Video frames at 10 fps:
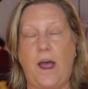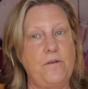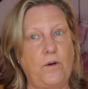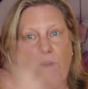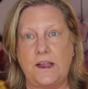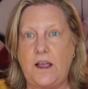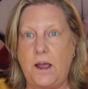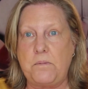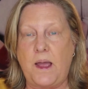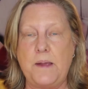I've already
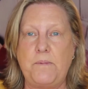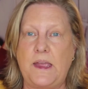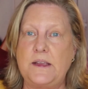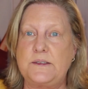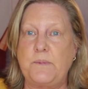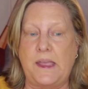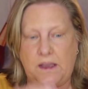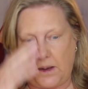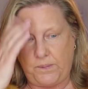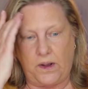got my base
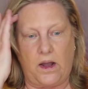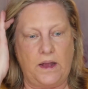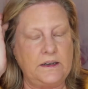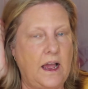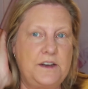makeup on.